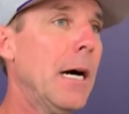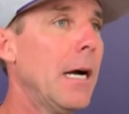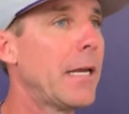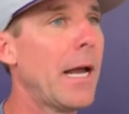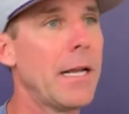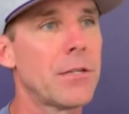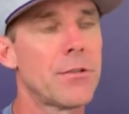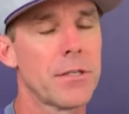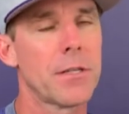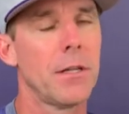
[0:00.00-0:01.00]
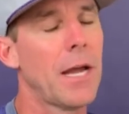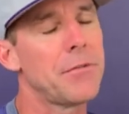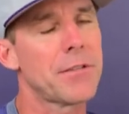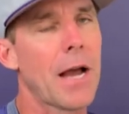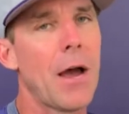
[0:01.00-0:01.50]
Again, it's just a
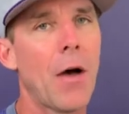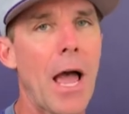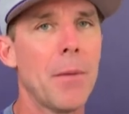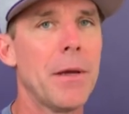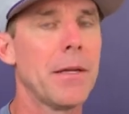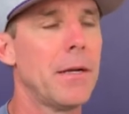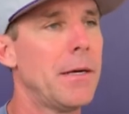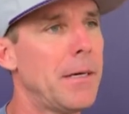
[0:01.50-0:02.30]
lifestyle habit.